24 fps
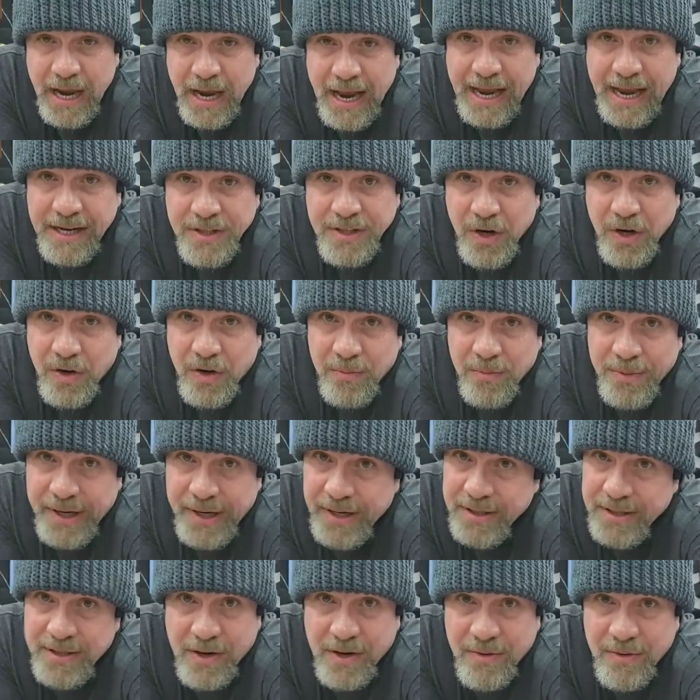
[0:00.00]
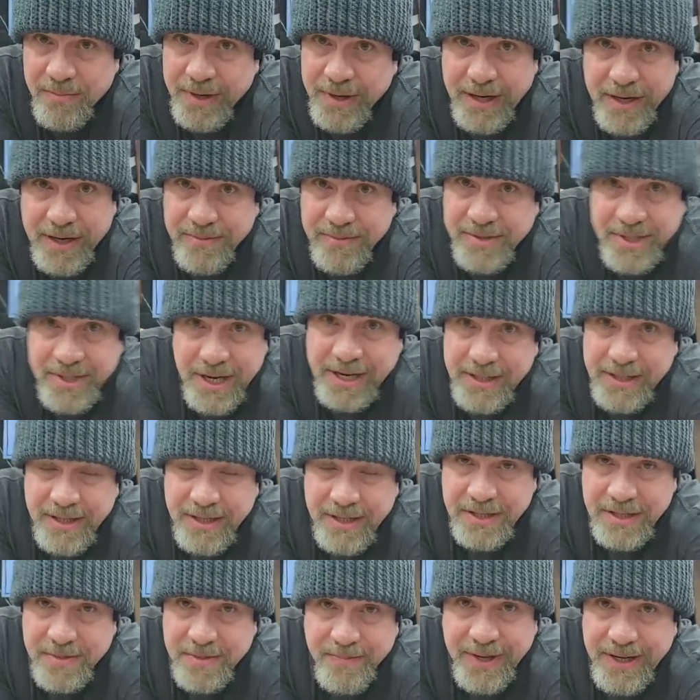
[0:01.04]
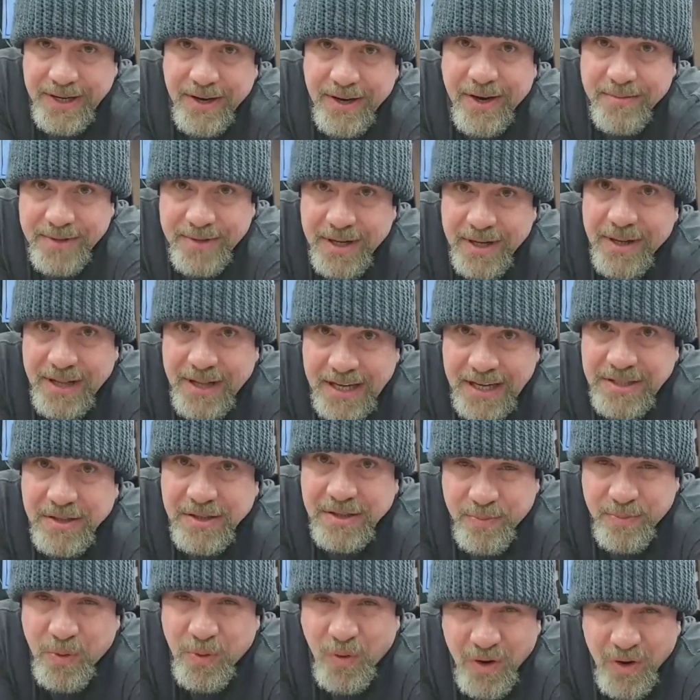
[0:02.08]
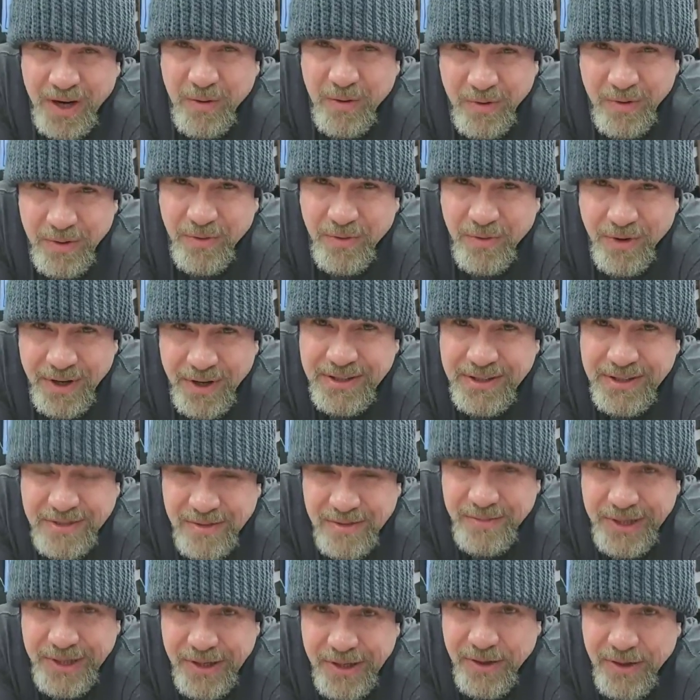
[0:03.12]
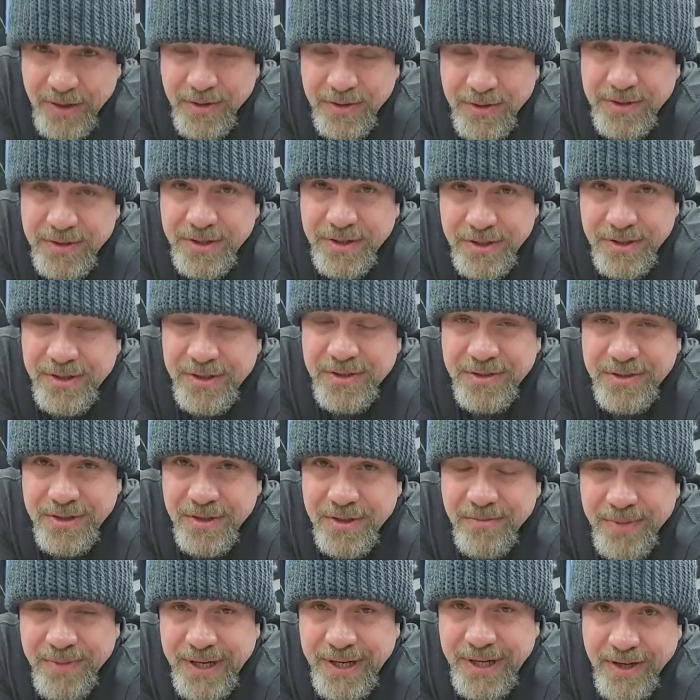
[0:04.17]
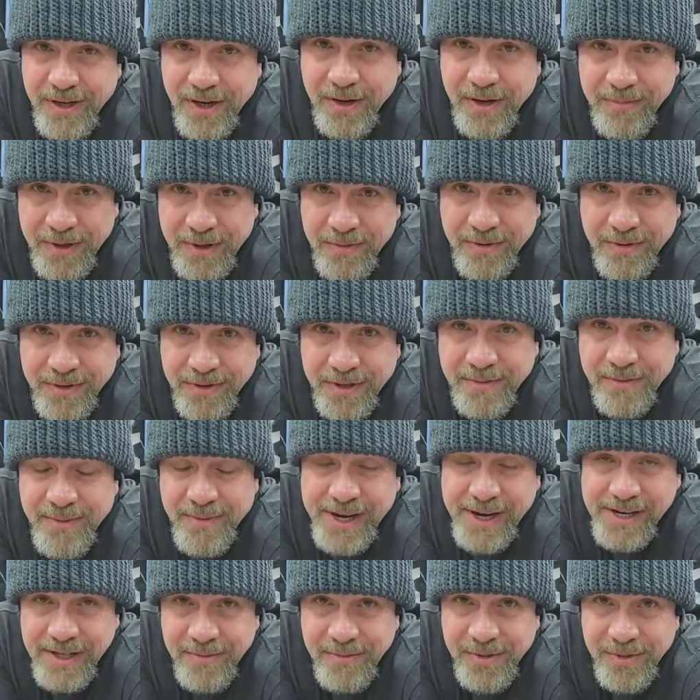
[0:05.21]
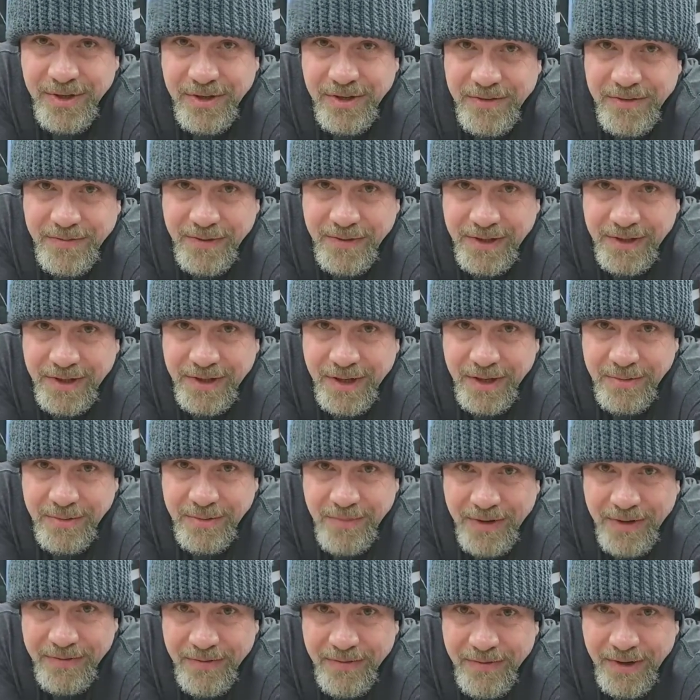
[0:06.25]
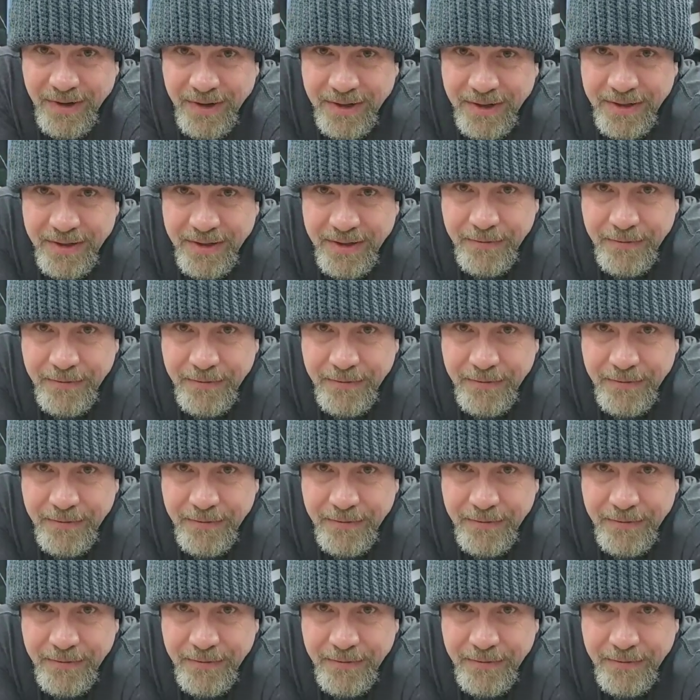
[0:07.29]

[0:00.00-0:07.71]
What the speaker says: And don't be upset that it's beat up. That's the point. We want it to be old and used and beat up, and we're gonna make it beautiful again, my friend.